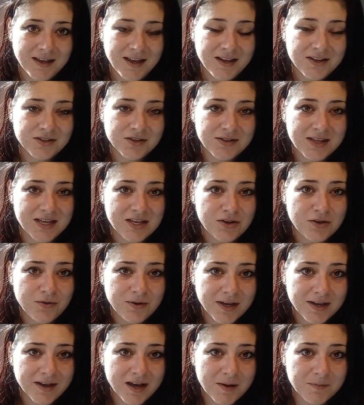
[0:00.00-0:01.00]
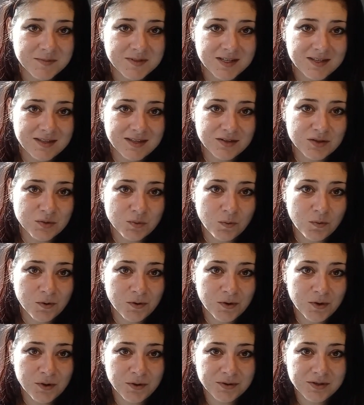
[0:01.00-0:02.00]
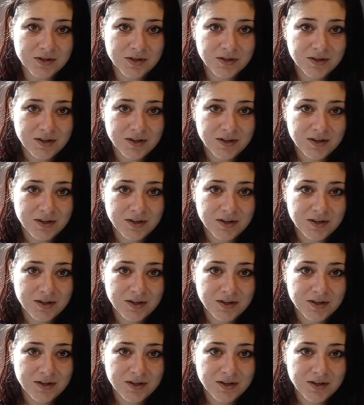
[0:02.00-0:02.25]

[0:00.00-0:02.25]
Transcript: so that you could come to this world